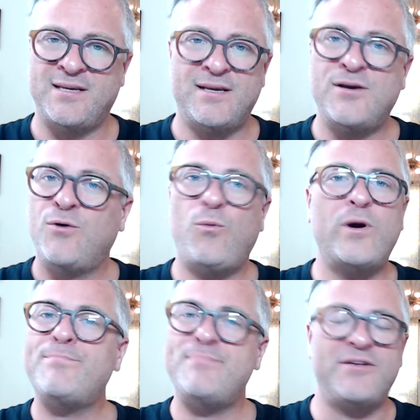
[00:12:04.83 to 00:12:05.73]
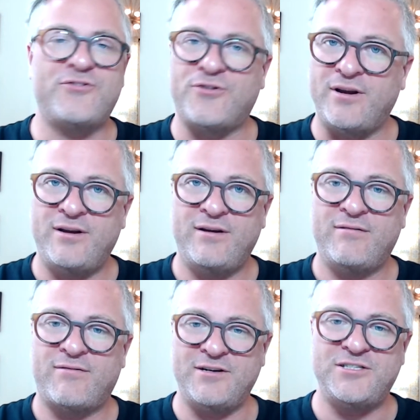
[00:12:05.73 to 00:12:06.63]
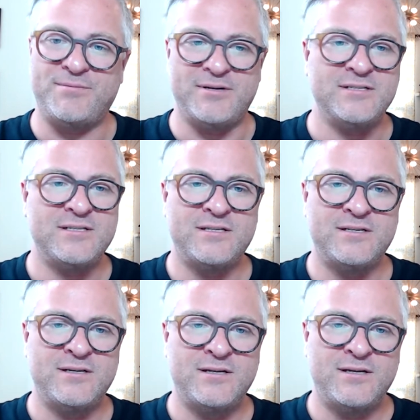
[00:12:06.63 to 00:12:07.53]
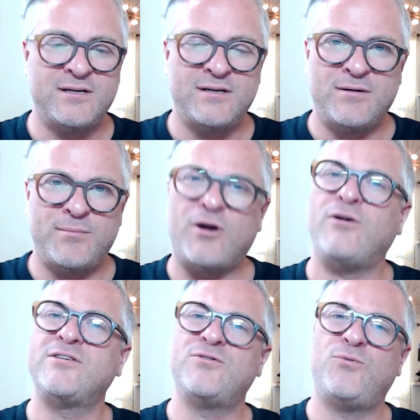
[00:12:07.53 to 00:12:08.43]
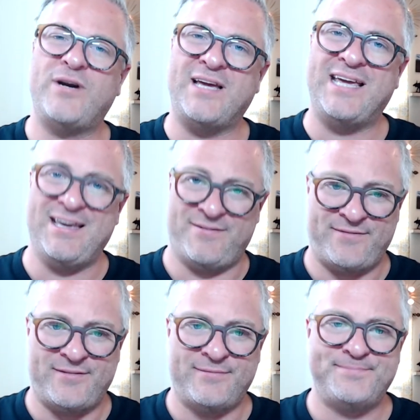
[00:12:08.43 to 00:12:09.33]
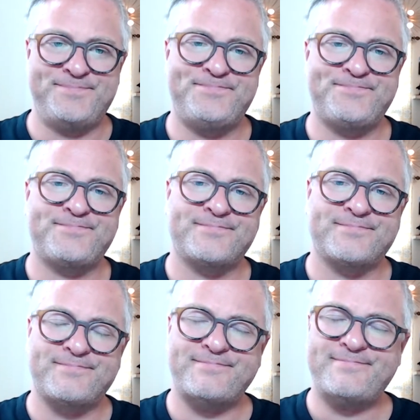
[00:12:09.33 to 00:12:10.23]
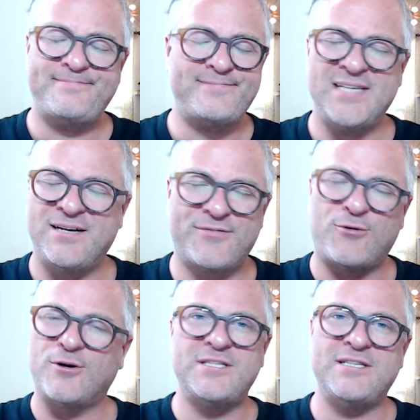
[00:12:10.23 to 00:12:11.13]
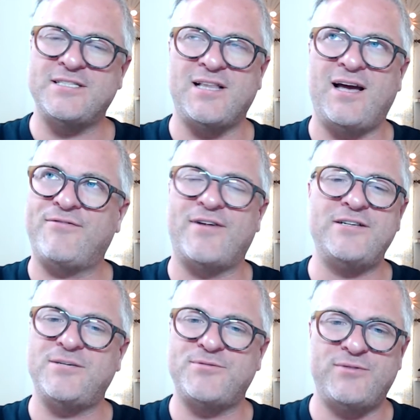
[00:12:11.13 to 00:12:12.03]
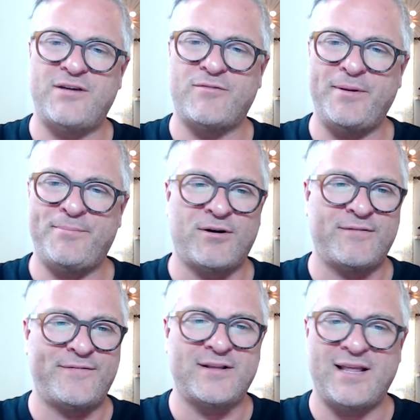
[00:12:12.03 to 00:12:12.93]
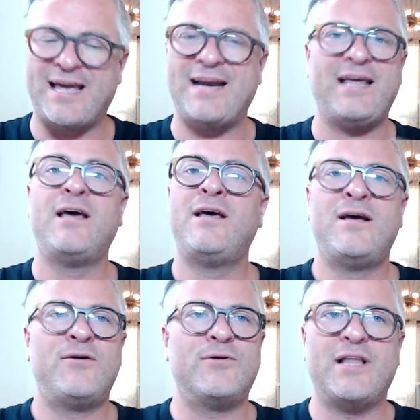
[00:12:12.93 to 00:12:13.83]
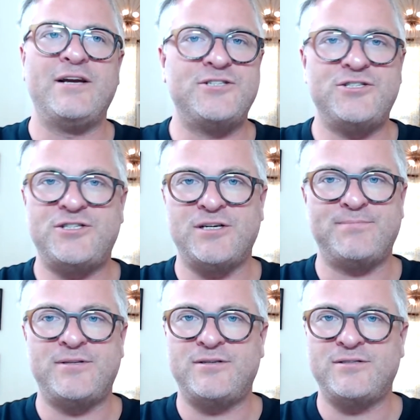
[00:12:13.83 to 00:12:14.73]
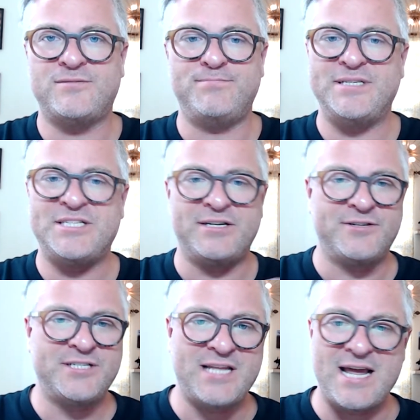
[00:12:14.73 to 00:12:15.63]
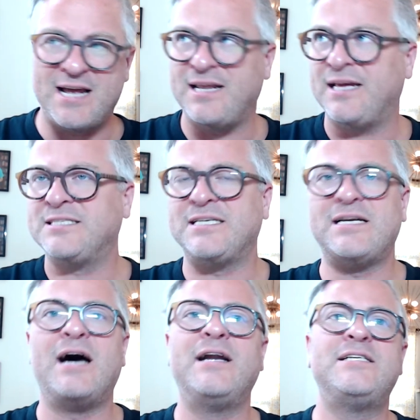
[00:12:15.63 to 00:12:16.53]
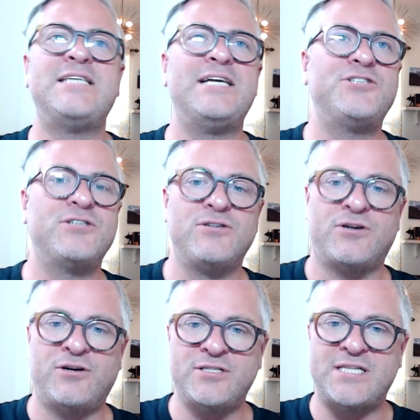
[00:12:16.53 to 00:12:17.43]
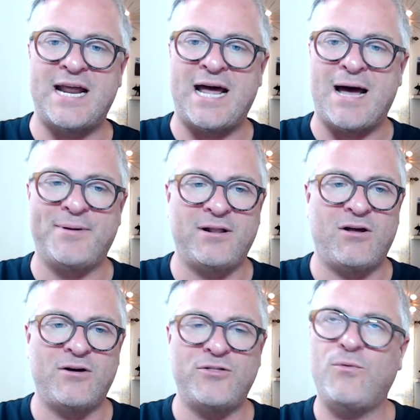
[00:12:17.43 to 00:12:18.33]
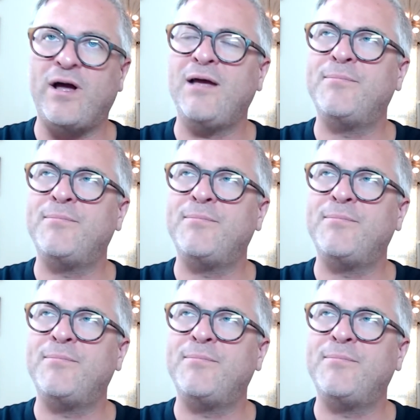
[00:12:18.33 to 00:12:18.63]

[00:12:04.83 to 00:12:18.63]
What a mystery friendship is, but also what a gift. And of course, in this life, friendships will never be perfect. Like any relationship, there's misunderstandings and unintentional hurts that happen along the way.